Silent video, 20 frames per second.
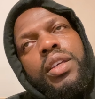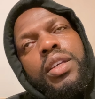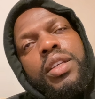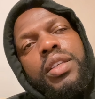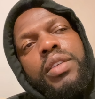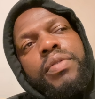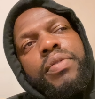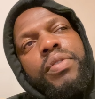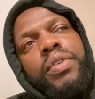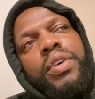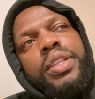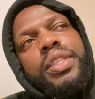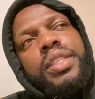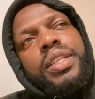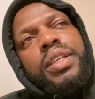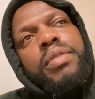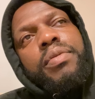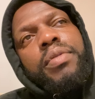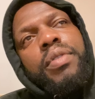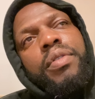it's
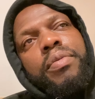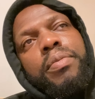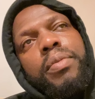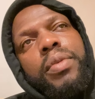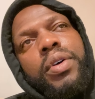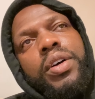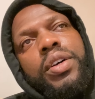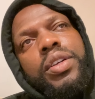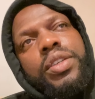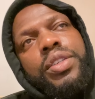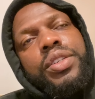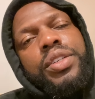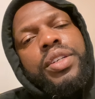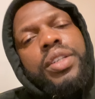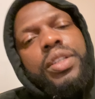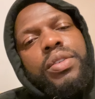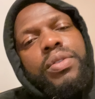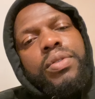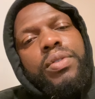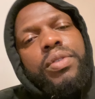13th of March
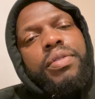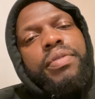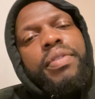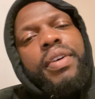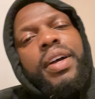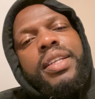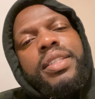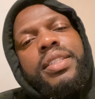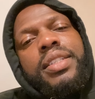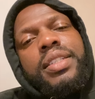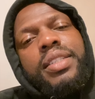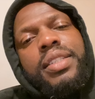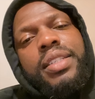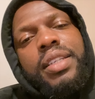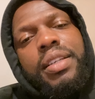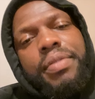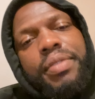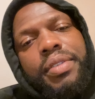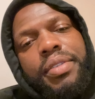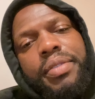
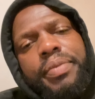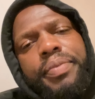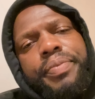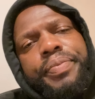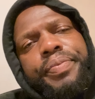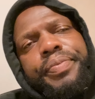2007.